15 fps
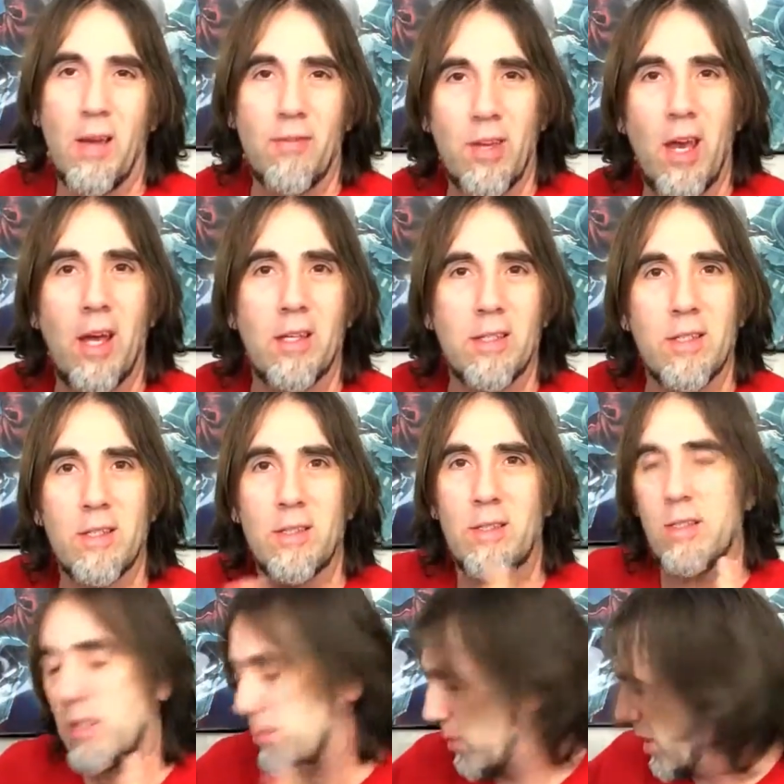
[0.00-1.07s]
I've got
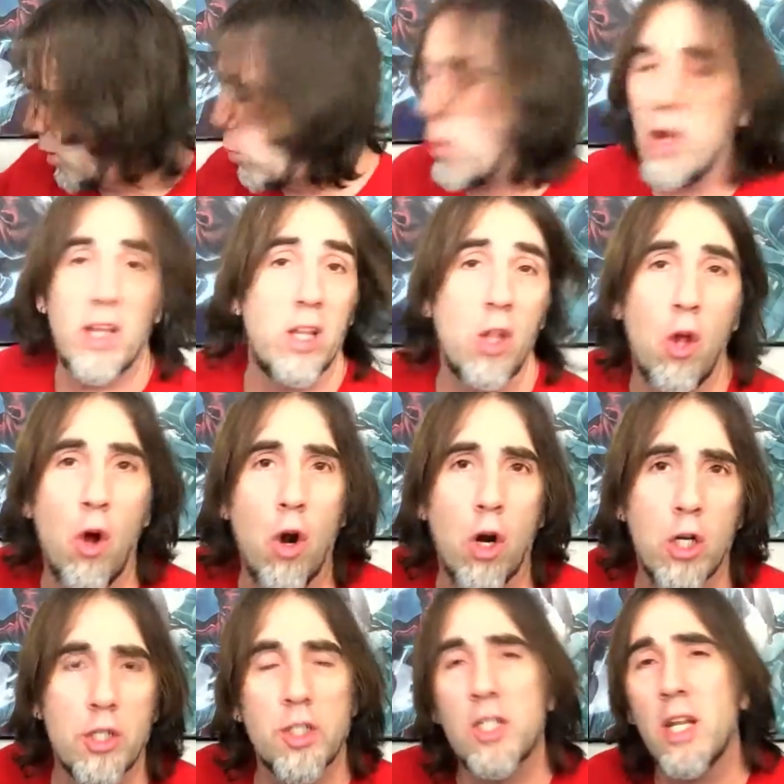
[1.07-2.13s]
something quite
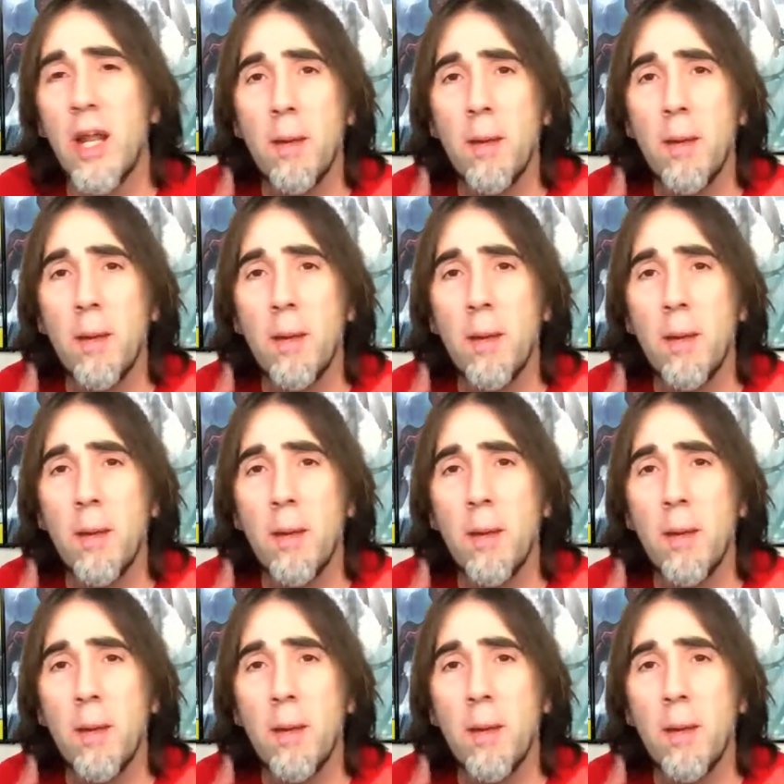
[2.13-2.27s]
large.